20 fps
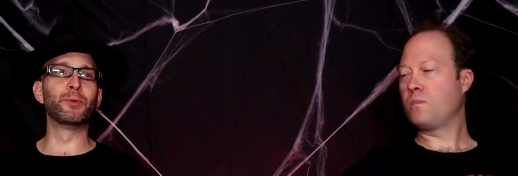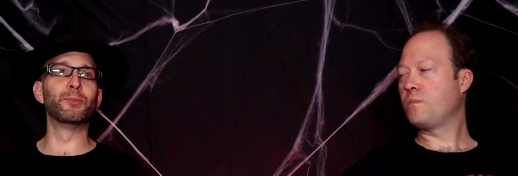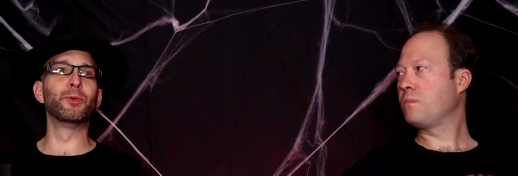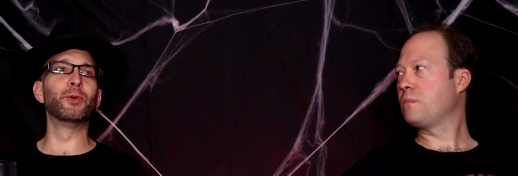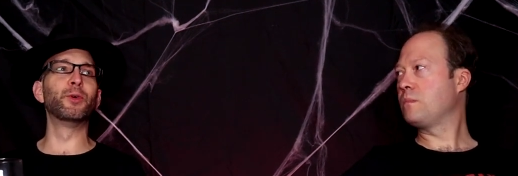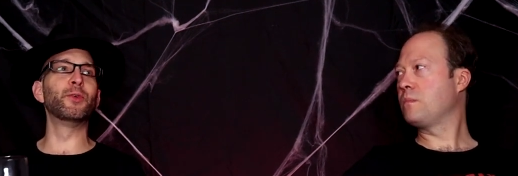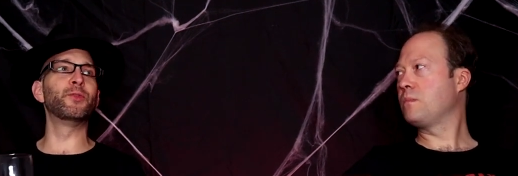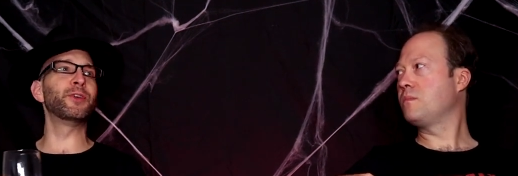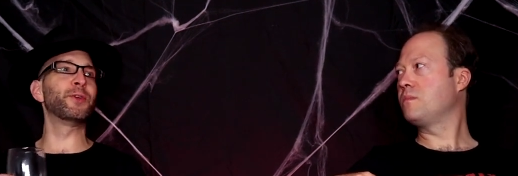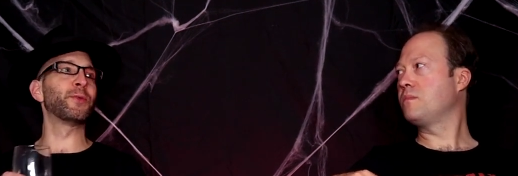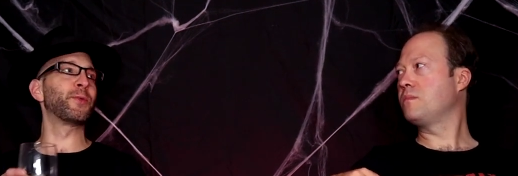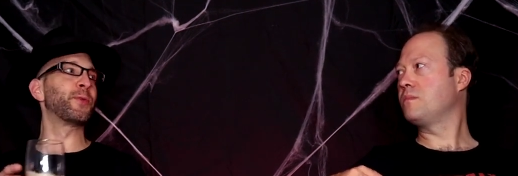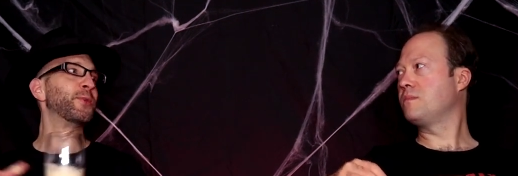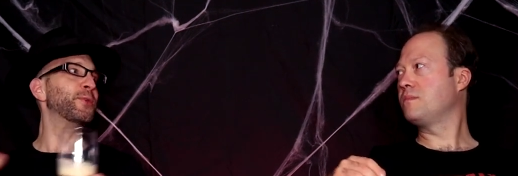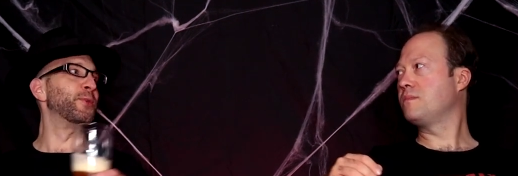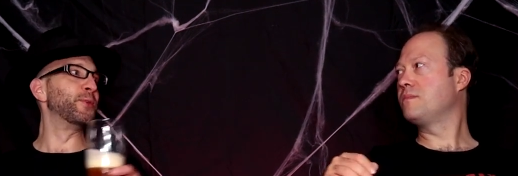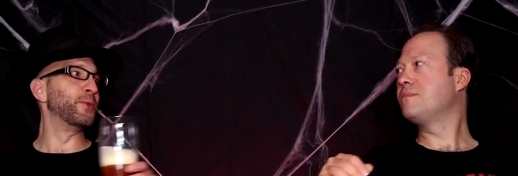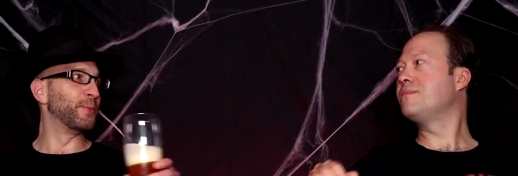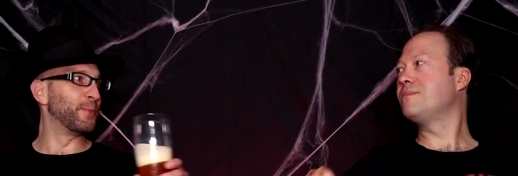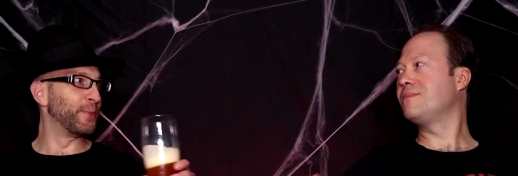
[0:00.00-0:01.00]
Speaker 1: movie
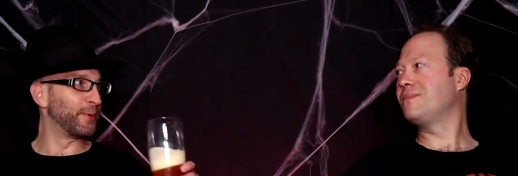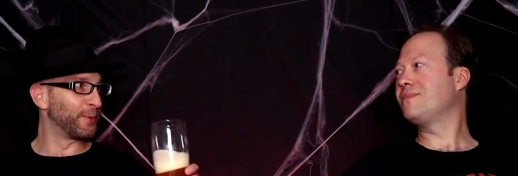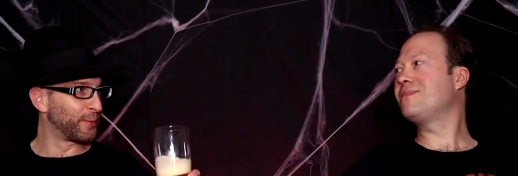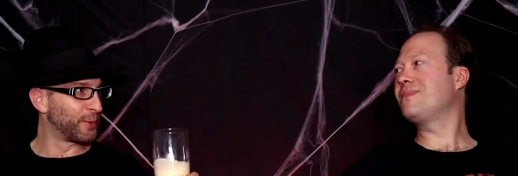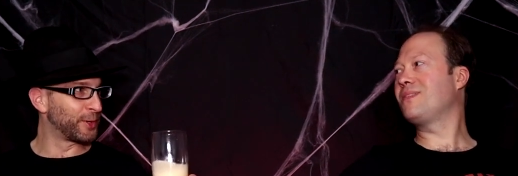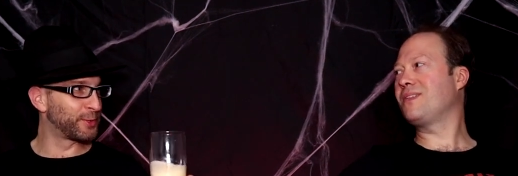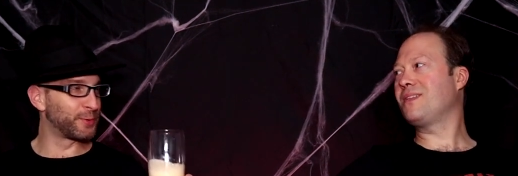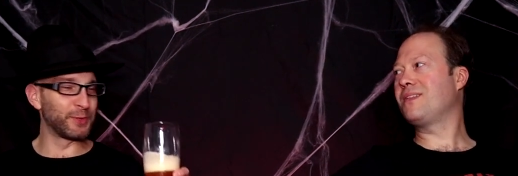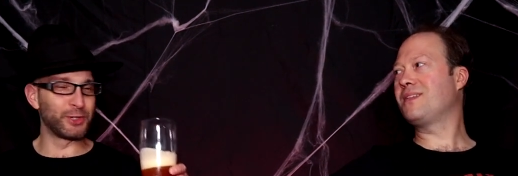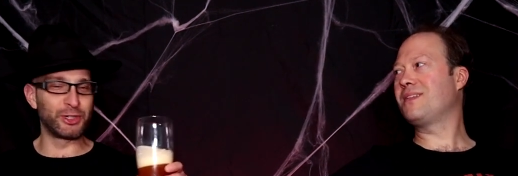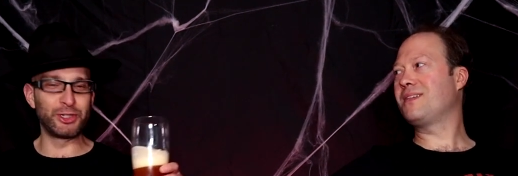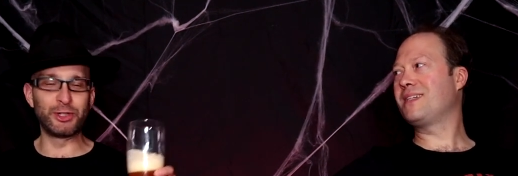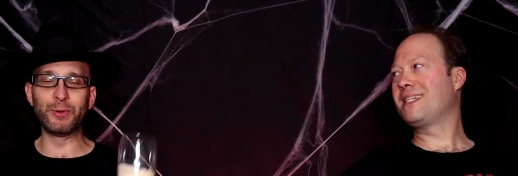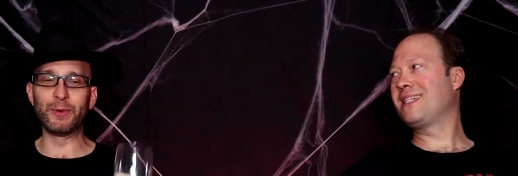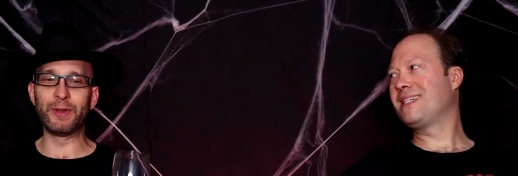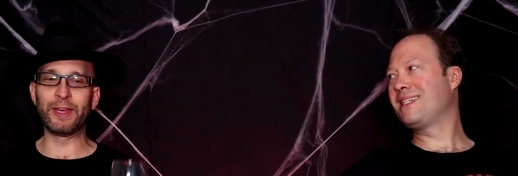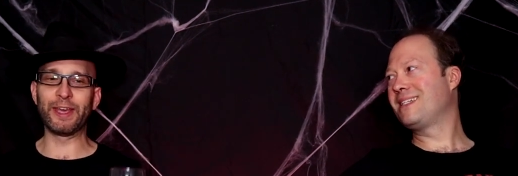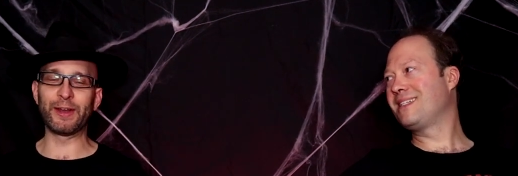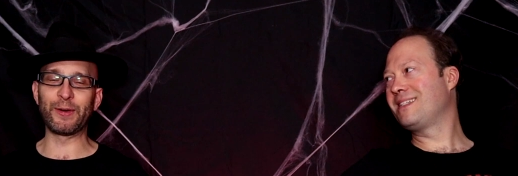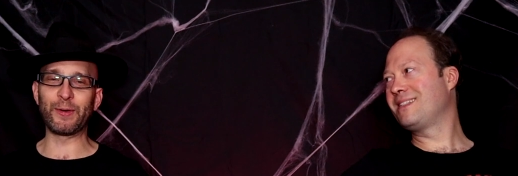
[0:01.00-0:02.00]
room, which we're
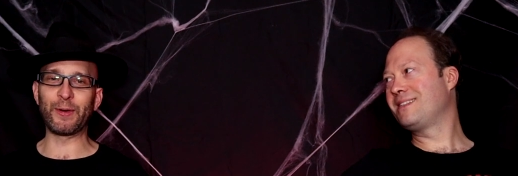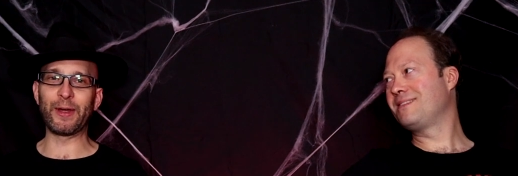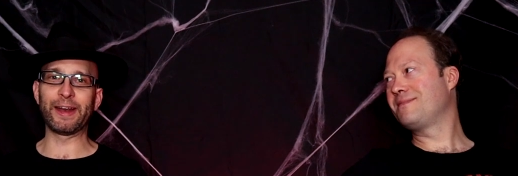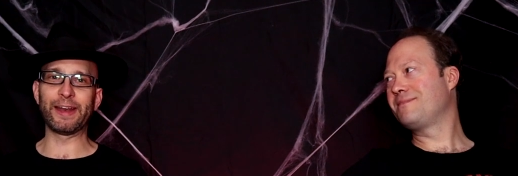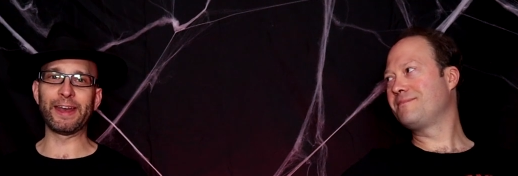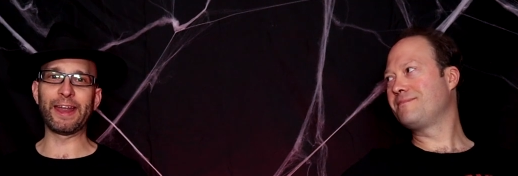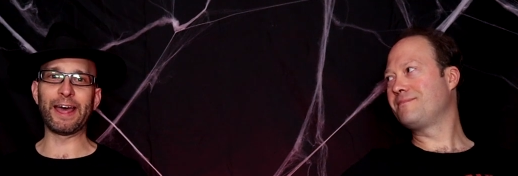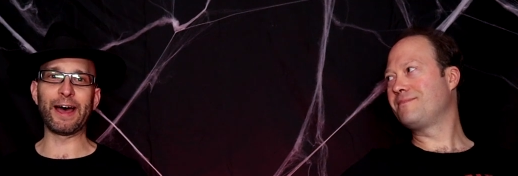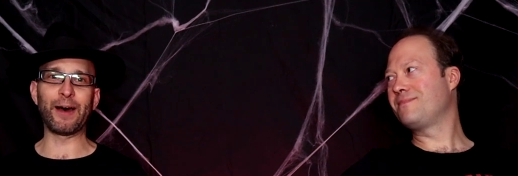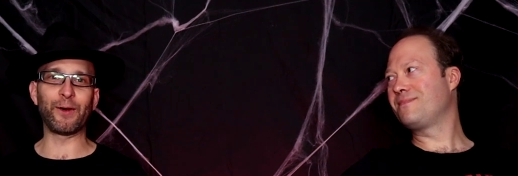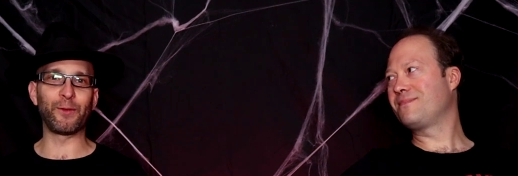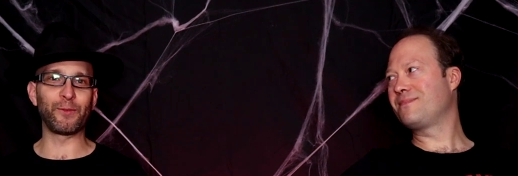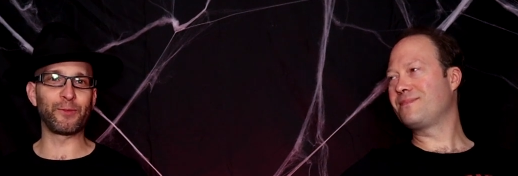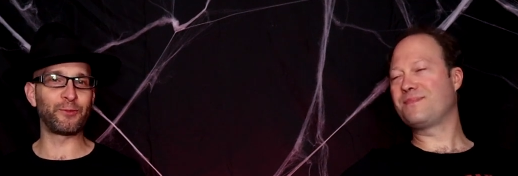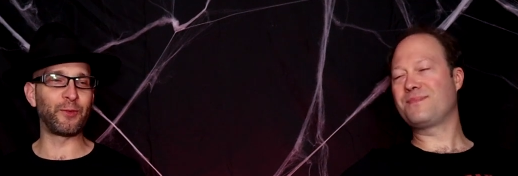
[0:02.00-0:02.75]
shooting in right now.